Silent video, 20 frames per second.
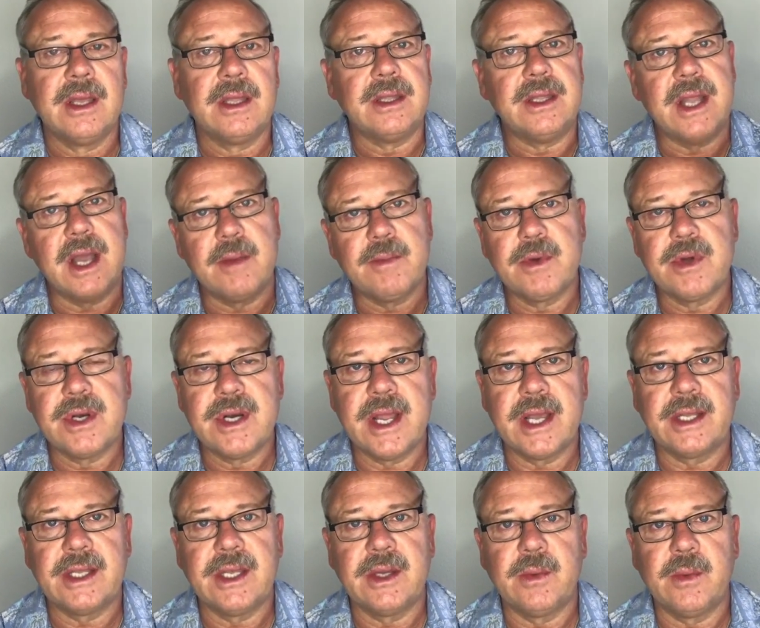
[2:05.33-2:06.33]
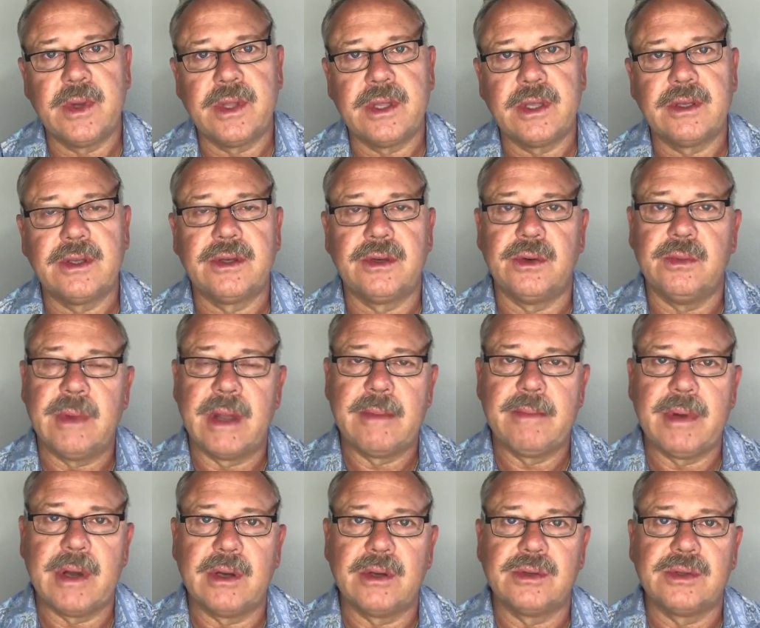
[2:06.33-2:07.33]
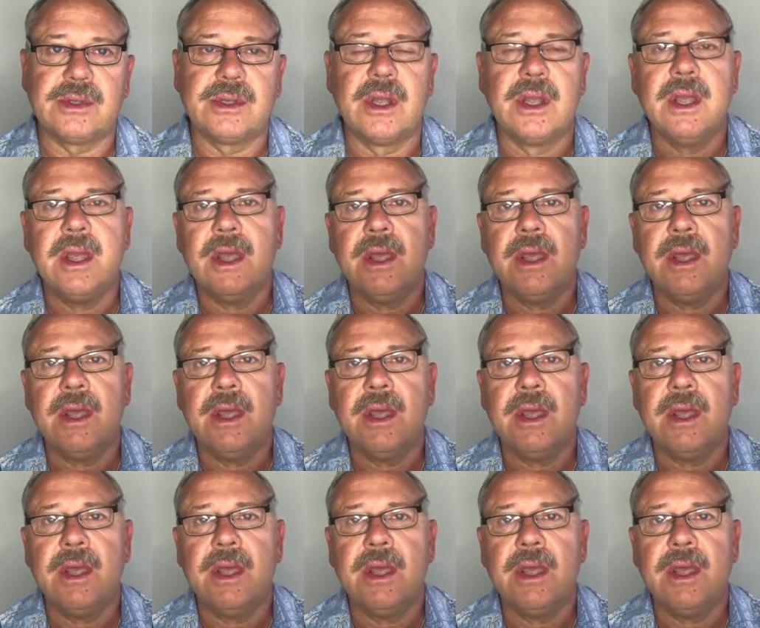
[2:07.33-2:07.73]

Now I'm connecting with it through my post,